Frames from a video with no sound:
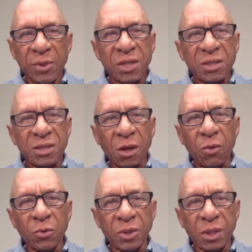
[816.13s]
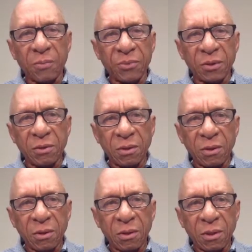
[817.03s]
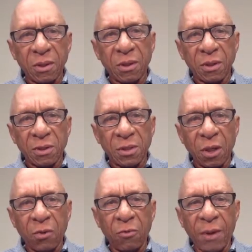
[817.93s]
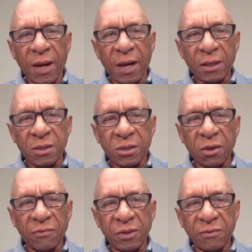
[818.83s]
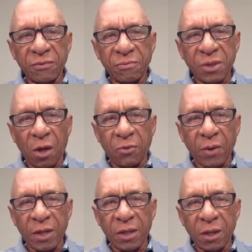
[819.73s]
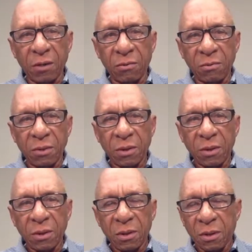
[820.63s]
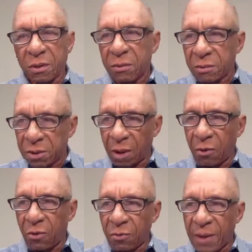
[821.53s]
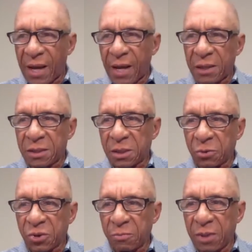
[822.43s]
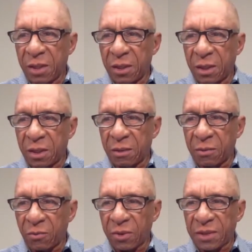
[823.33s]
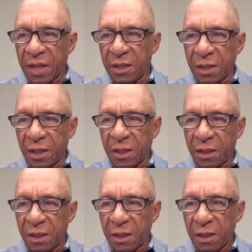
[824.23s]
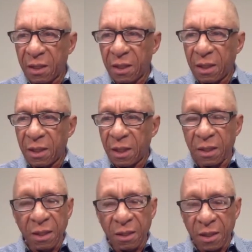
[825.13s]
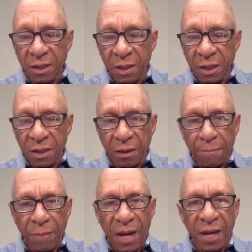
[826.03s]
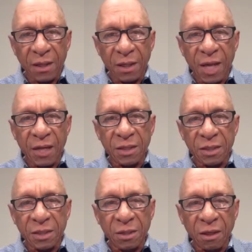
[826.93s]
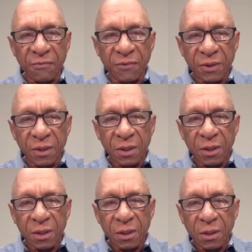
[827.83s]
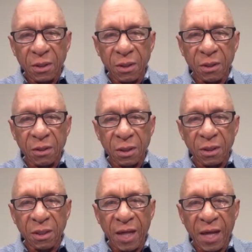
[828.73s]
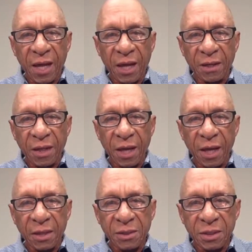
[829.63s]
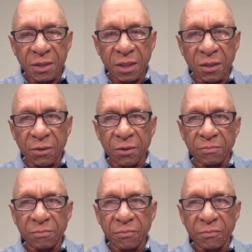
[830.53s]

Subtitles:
sold something, sold by conservative talk radio, sold by social media and what they get, and they're buying a lot of this stuff, hook, line, and sinker.